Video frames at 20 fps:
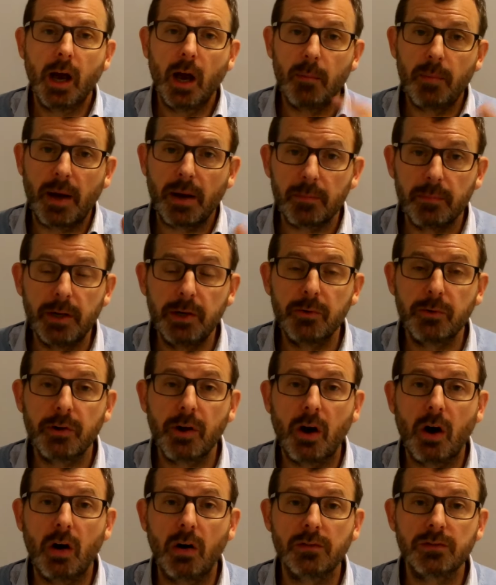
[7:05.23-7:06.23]
about a meter and
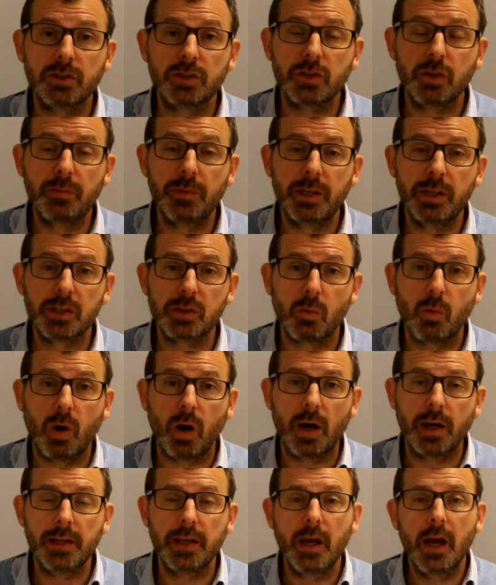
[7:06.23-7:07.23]
a half to 2 meters
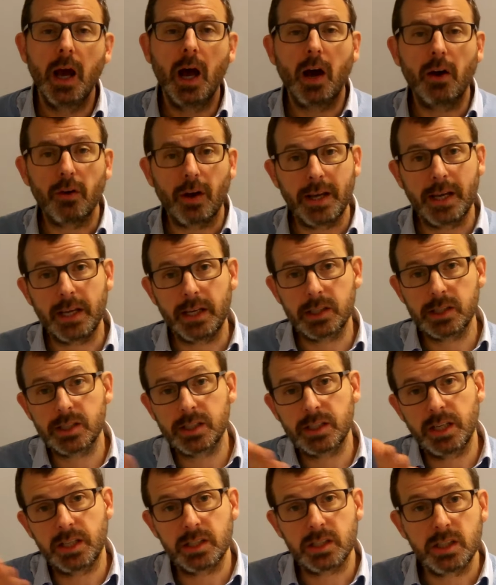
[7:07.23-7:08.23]
away, and I hit
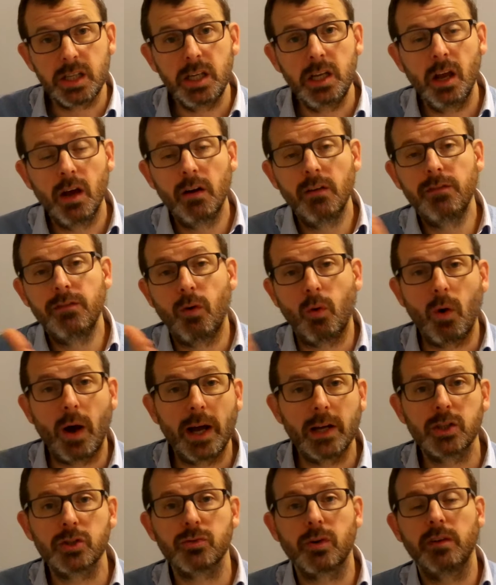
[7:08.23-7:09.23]
60
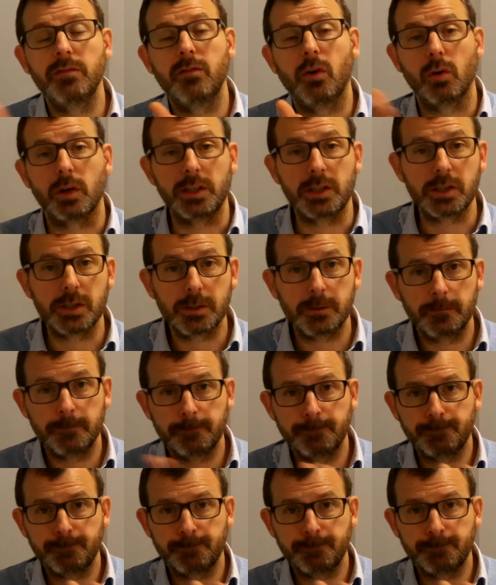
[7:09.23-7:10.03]
forehand straight volleys.